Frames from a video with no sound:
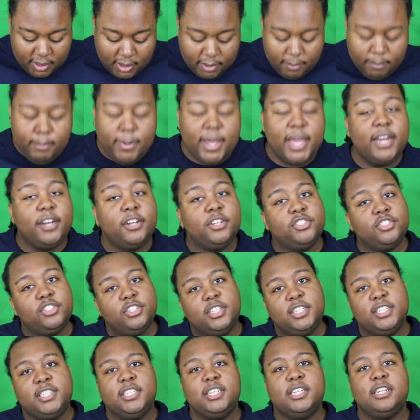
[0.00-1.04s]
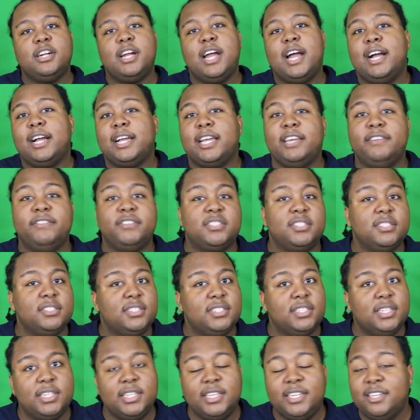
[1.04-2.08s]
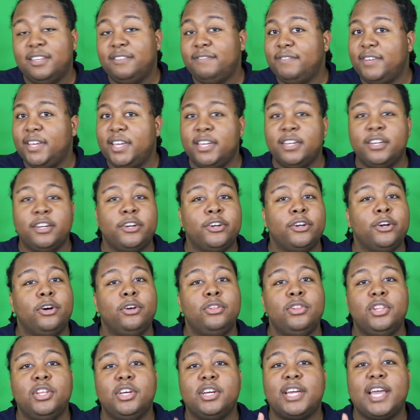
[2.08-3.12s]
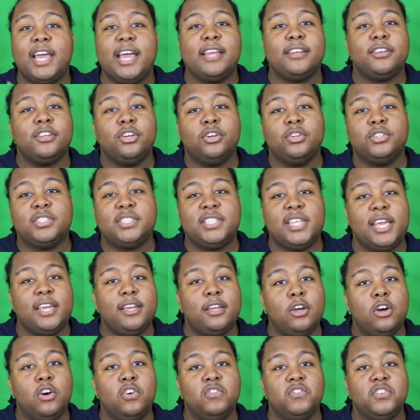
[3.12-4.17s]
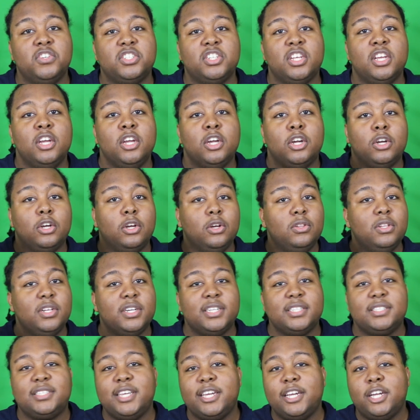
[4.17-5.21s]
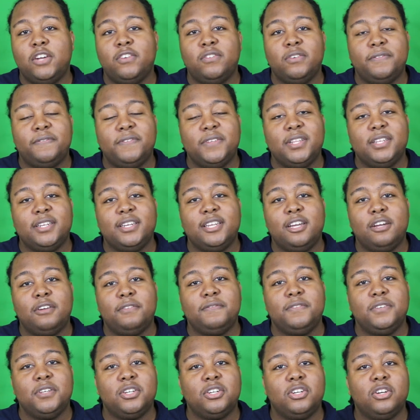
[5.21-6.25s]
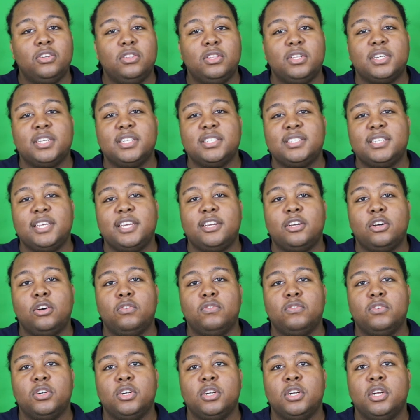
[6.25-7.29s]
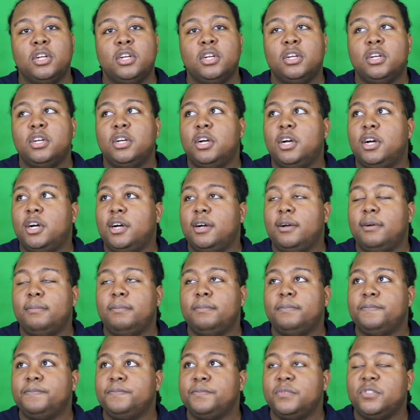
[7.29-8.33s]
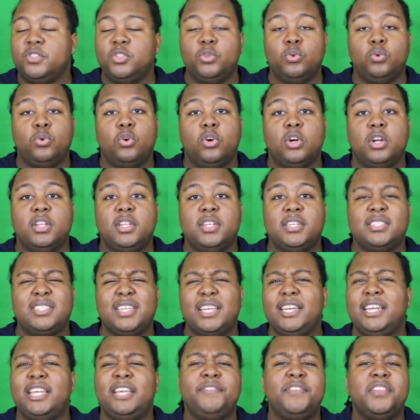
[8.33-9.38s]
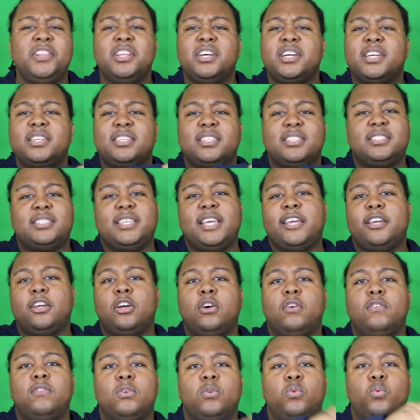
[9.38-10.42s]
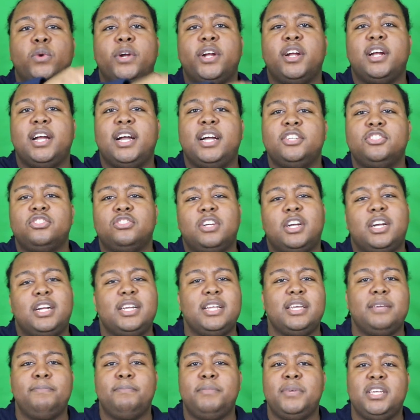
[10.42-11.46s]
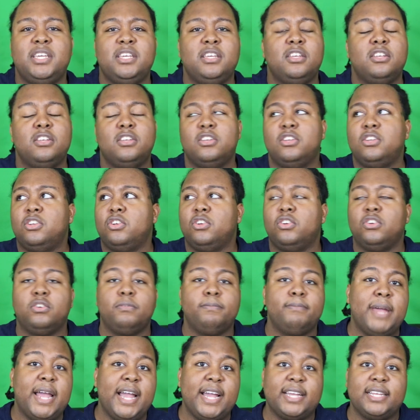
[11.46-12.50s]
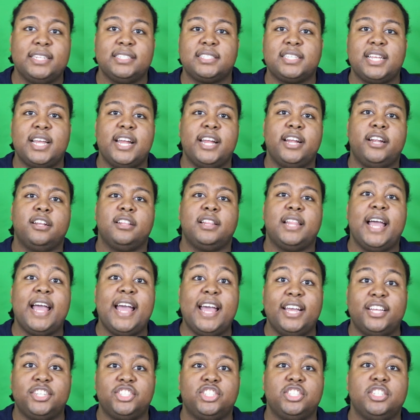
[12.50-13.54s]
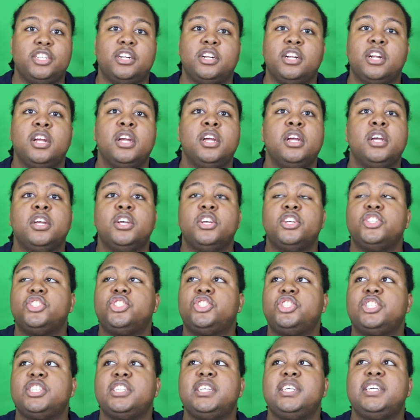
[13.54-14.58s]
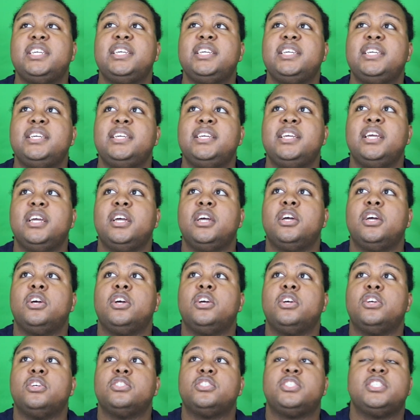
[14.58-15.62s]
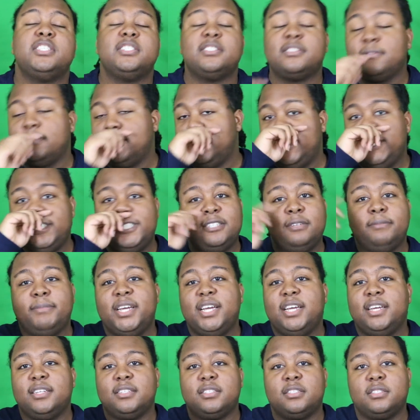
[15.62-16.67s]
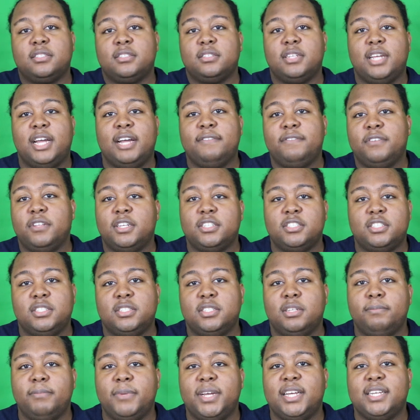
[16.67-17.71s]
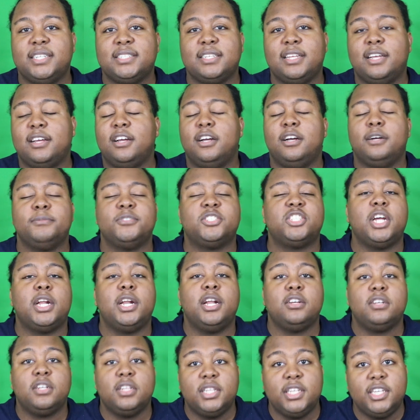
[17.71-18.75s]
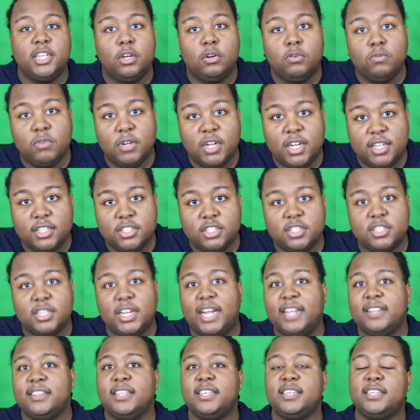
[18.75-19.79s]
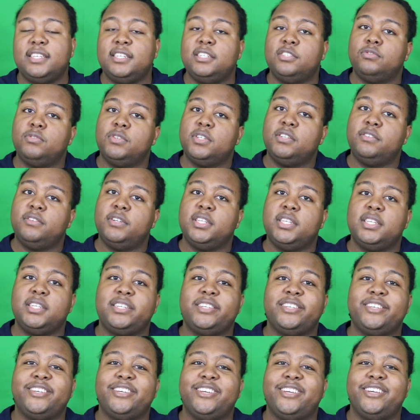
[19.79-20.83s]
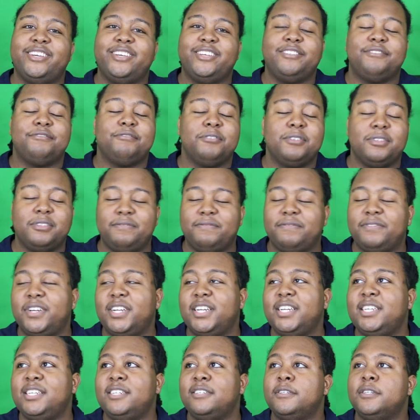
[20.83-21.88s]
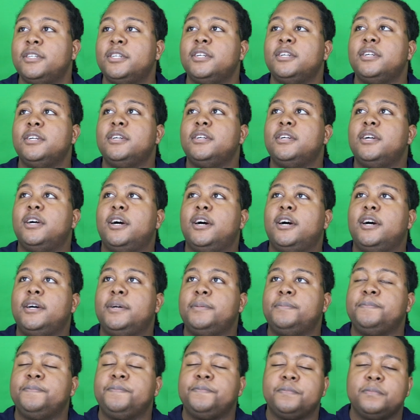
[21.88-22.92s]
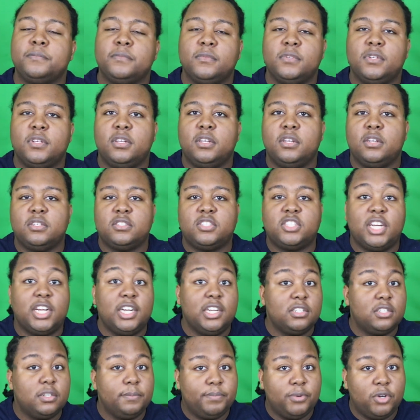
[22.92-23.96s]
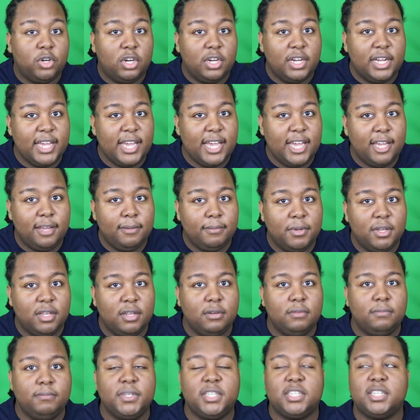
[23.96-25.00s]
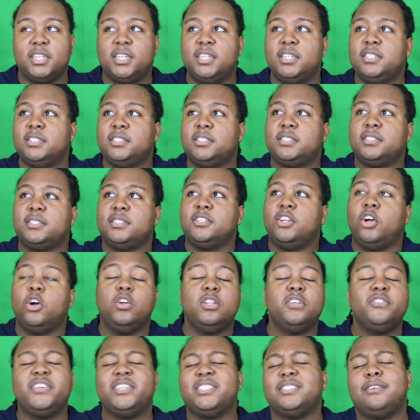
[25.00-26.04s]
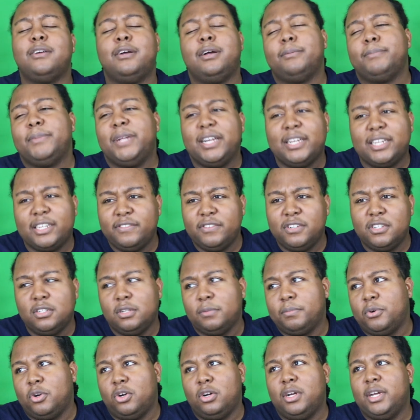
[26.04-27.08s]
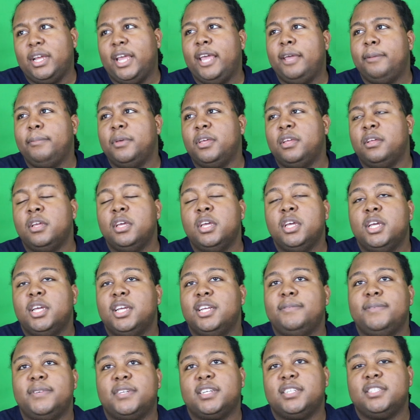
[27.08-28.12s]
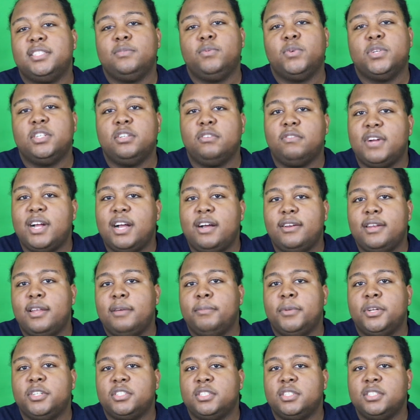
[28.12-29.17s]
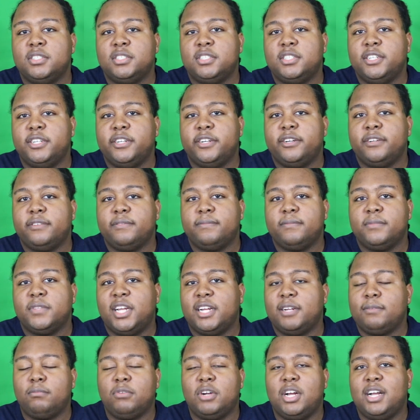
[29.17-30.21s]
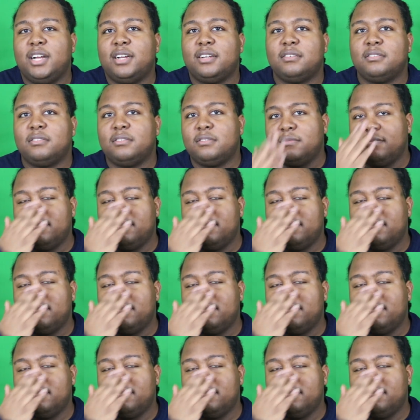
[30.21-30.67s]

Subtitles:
Manager of the year, I gave it to Zelina Vega. Go look at those takeovers. Go look at TakeOver Philadelphia. Go look at TakeOver New Orleans. And even look at the TakeOver where Andrade beat McIntyre last year. She's the best. I feel like she's the best. Shout out to Leo Rush. I think he's really, really good. It's really funny. Shout out to Paul Heyman, because the only reason why I'm not giving it to Paul Heyman is because he wasn't around that much this year. Like, Brock,